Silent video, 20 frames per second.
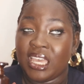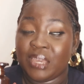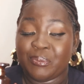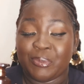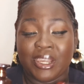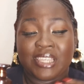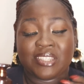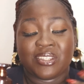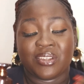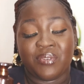
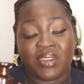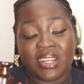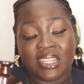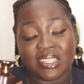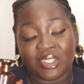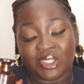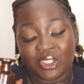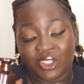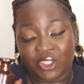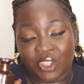But it's a really
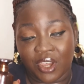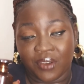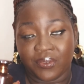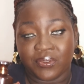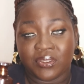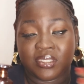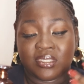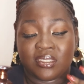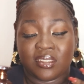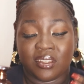
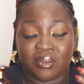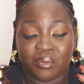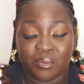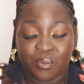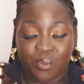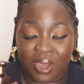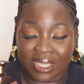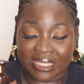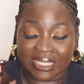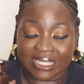soft,
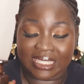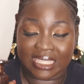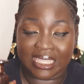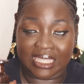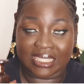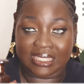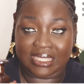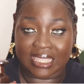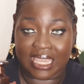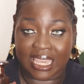
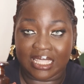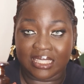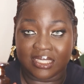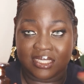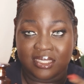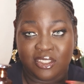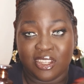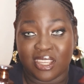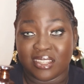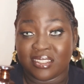musky
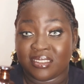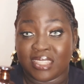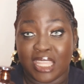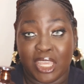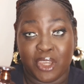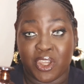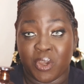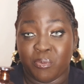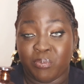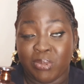scent. Just
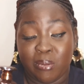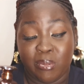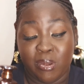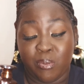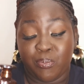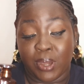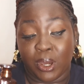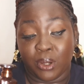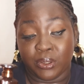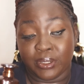think of baby
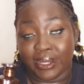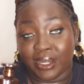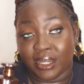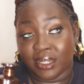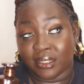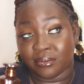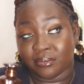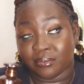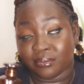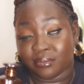
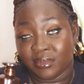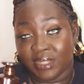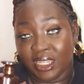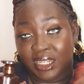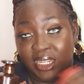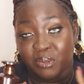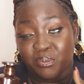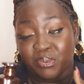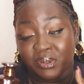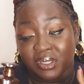powder
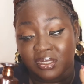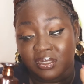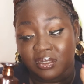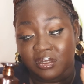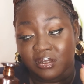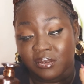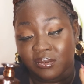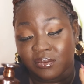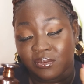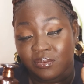in a
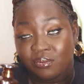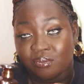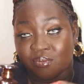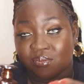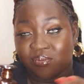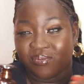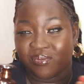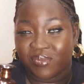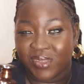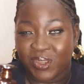bottle
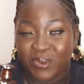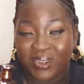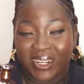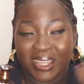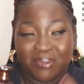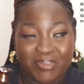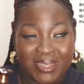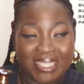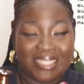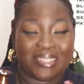with
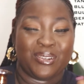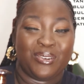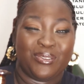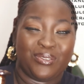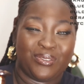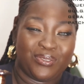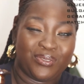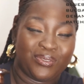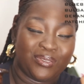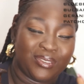a bit
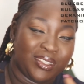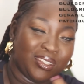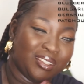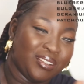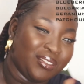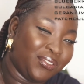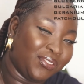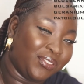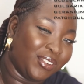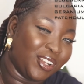
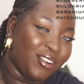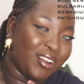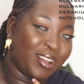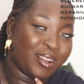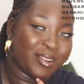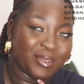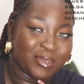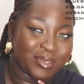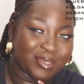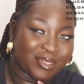of
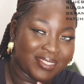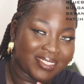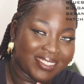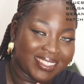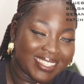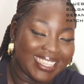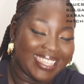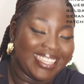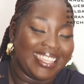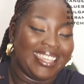floral
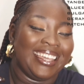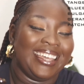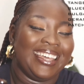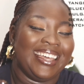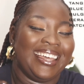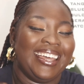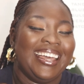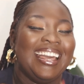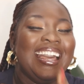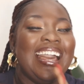notes.
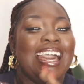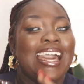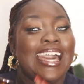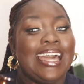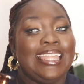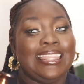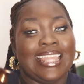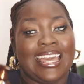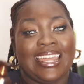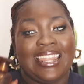
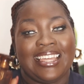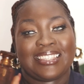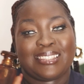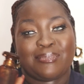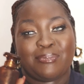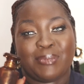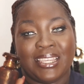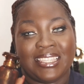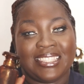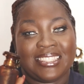That
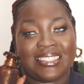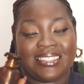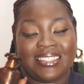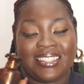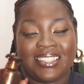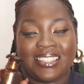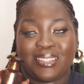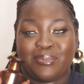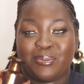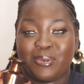explains
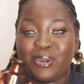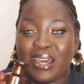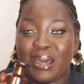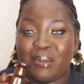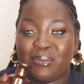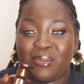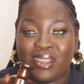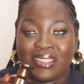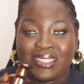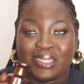this, but
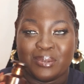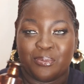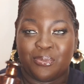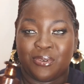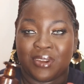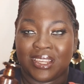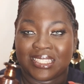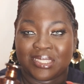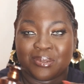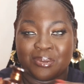I'm not
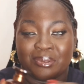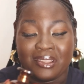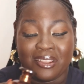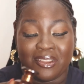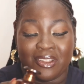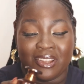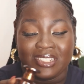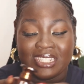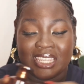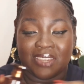impressed with the
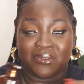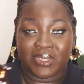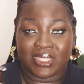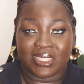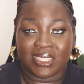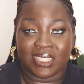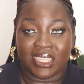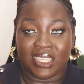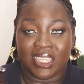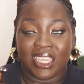
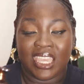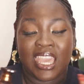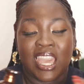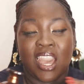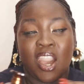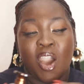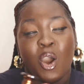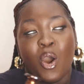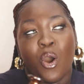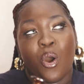longevity
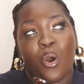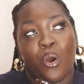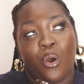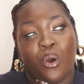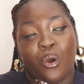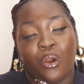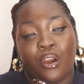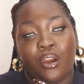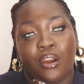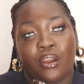
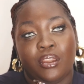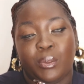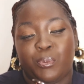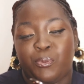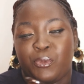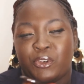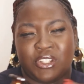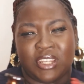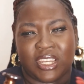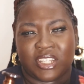or the
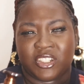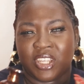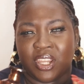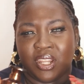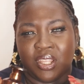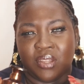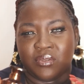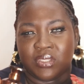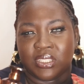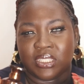
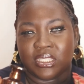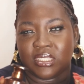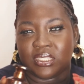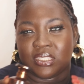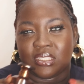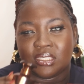projection of this.